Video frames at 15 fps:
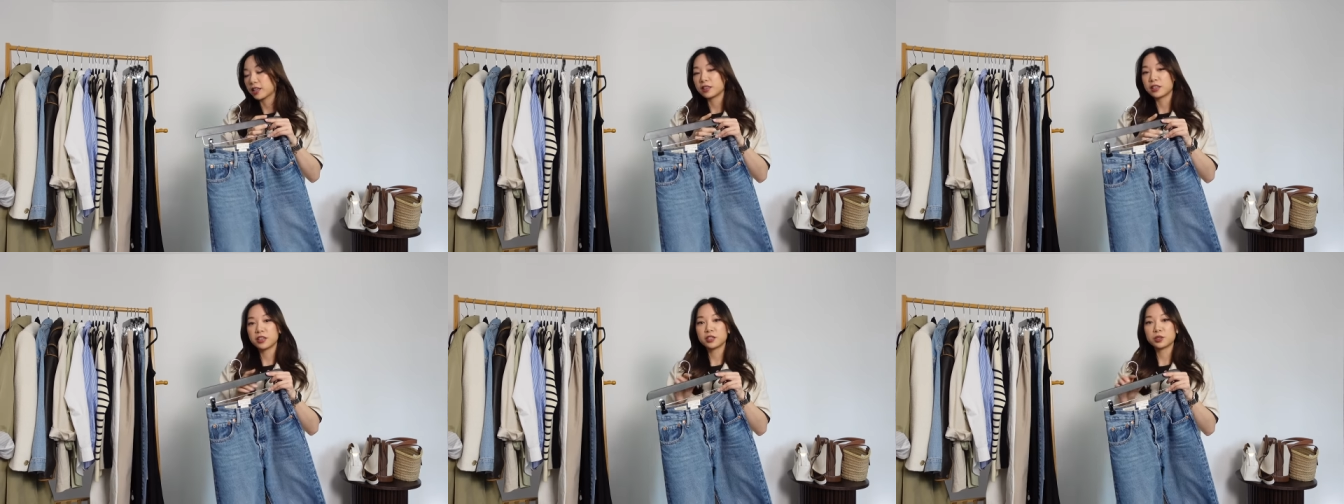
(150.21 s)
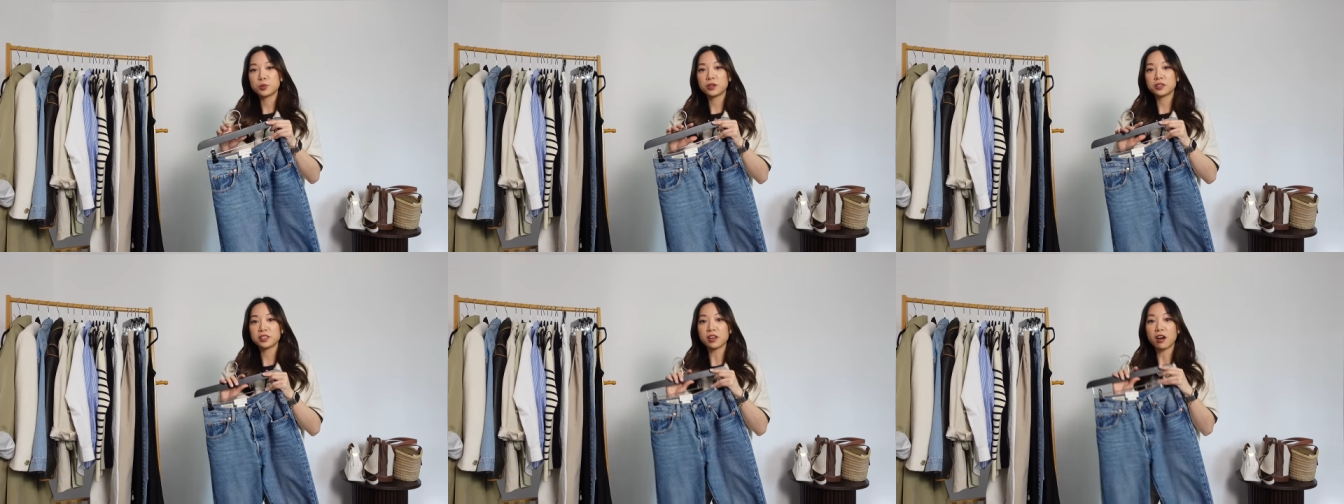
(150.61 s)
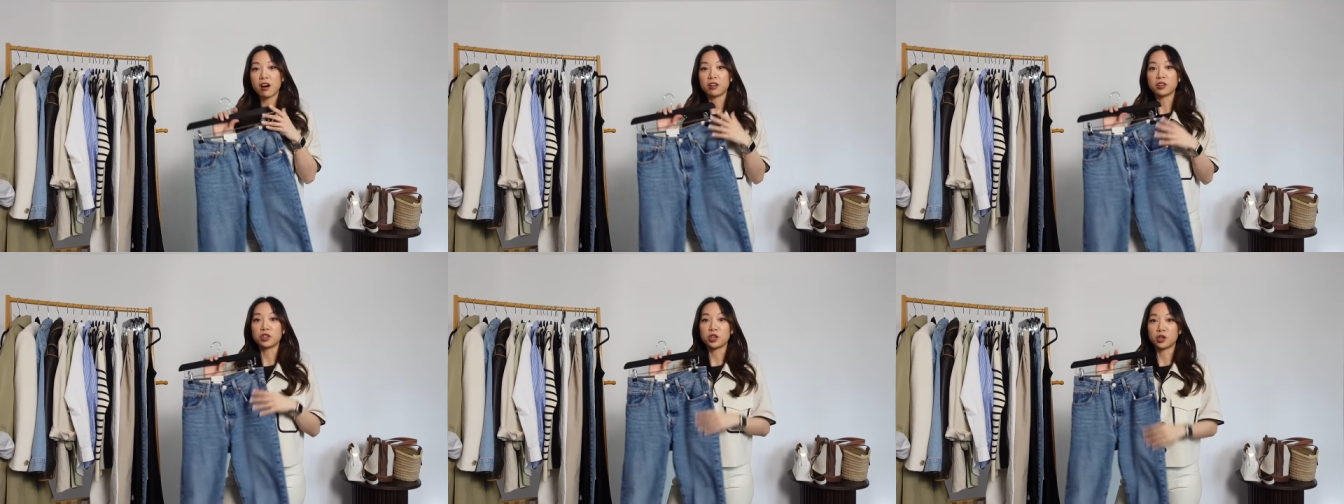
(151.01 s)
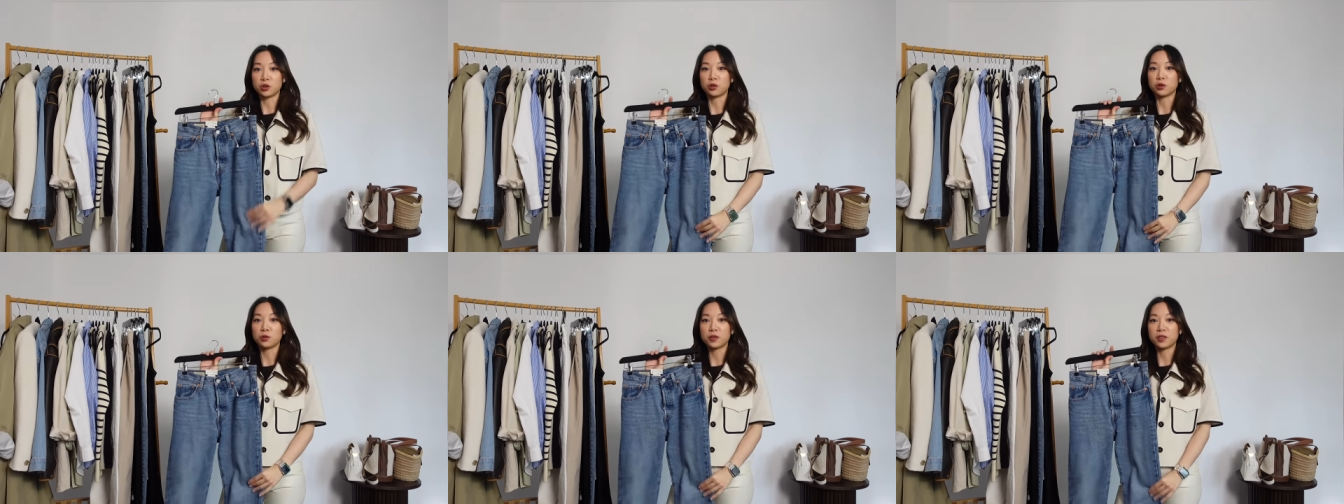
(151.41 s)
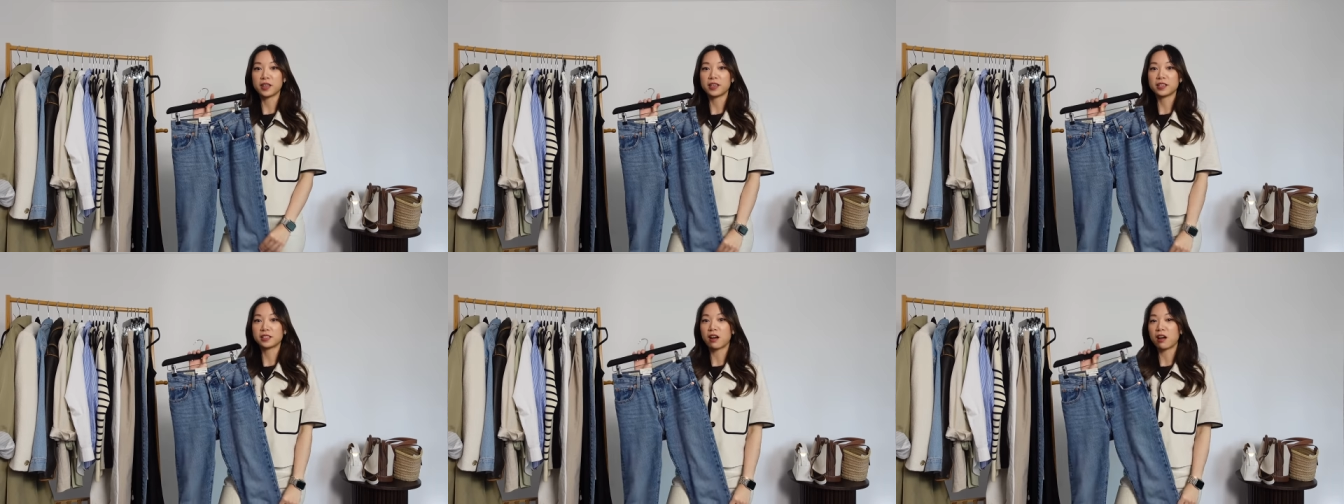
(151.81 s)
These ones are new.
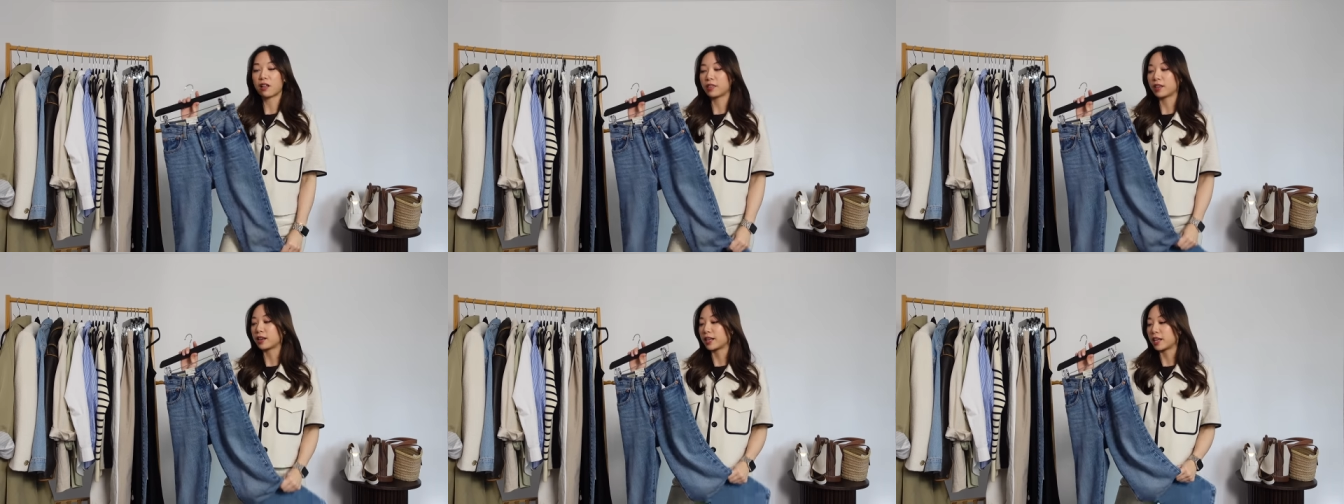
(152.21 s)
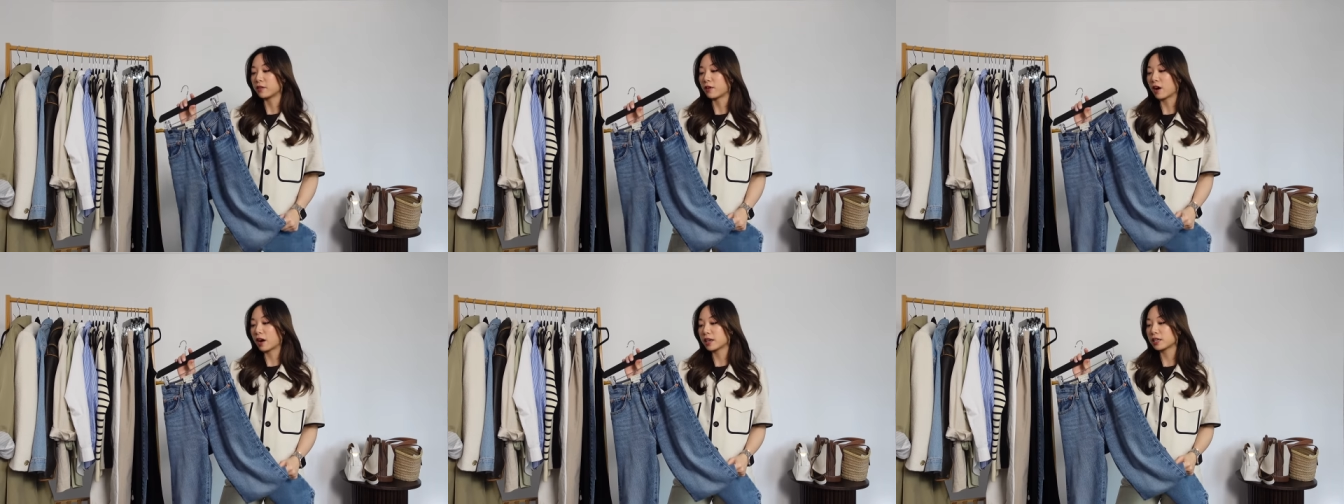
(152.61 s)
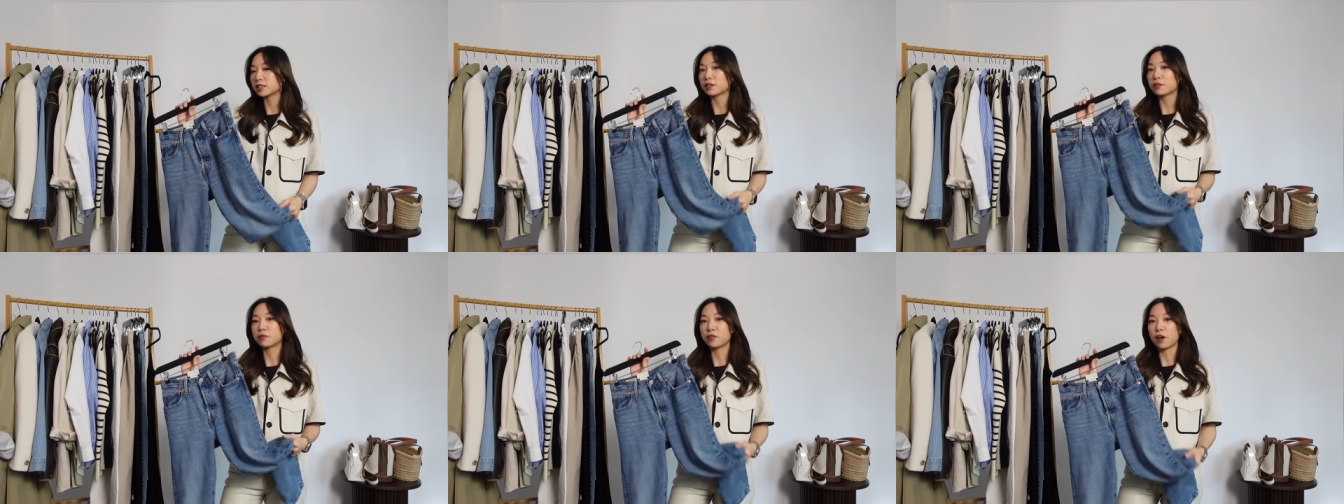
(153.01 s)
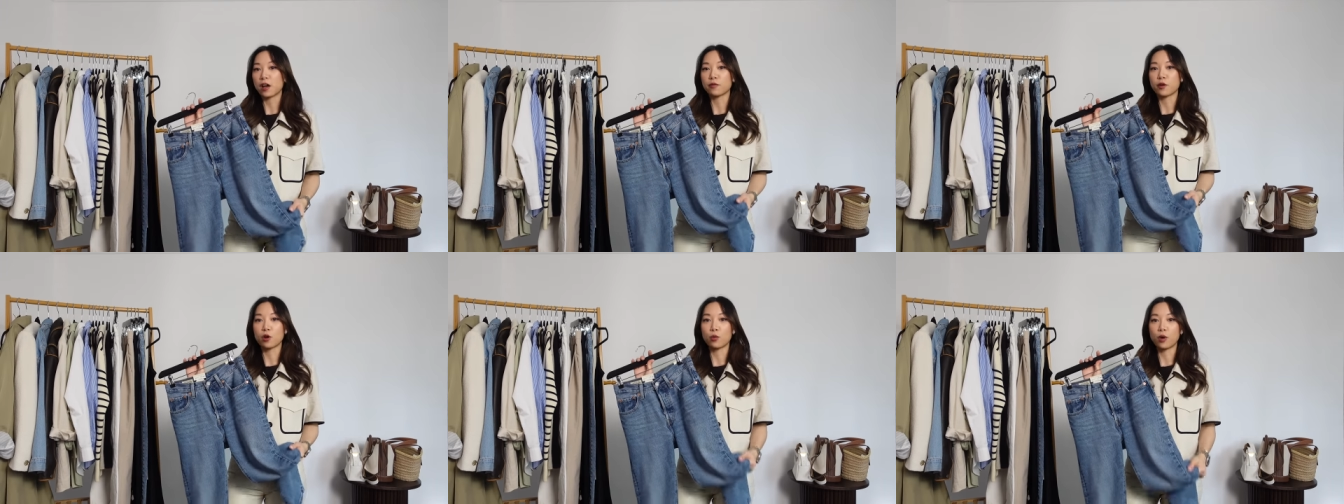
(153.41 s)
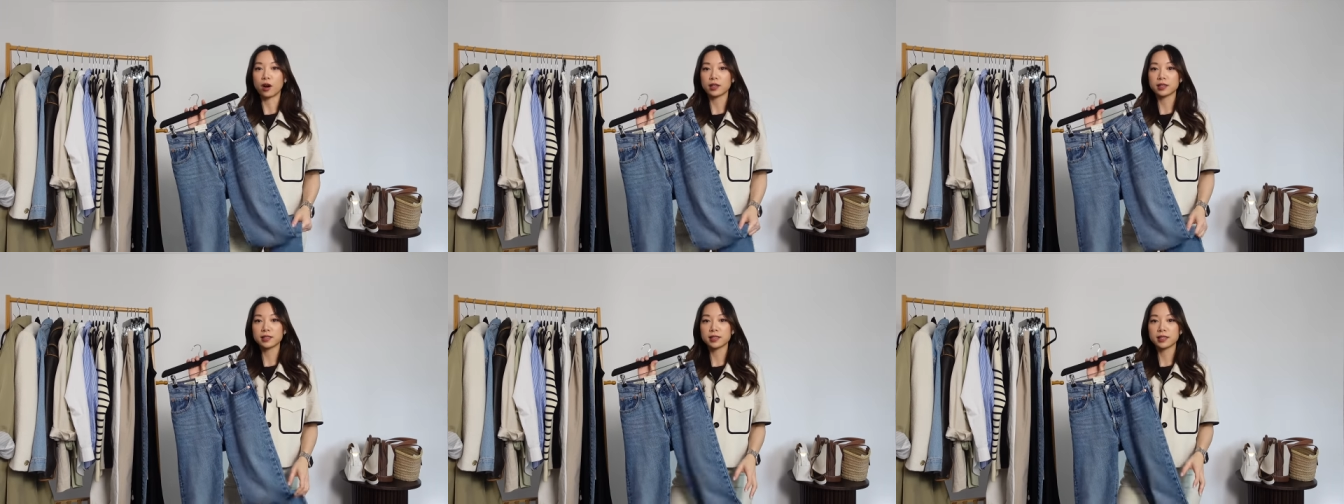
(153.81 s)
These are the Levi's
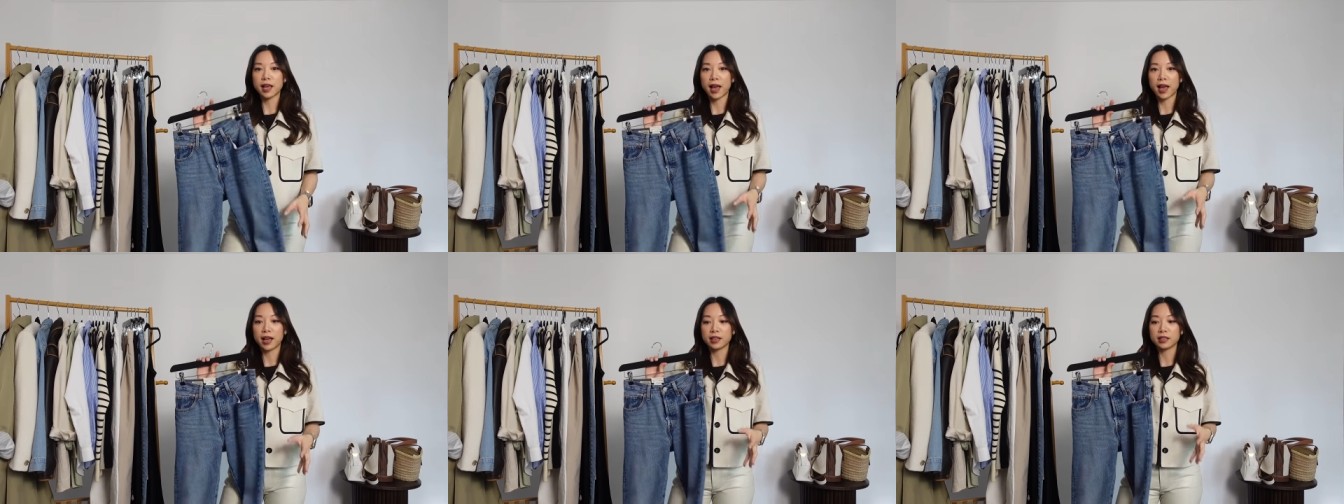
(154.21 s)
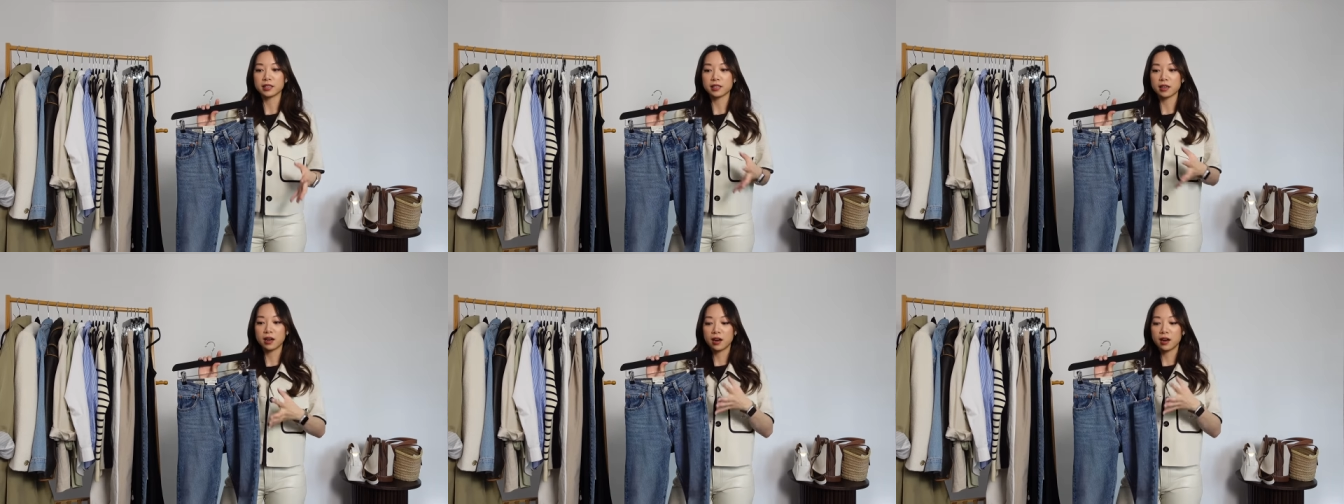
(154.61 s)
501s and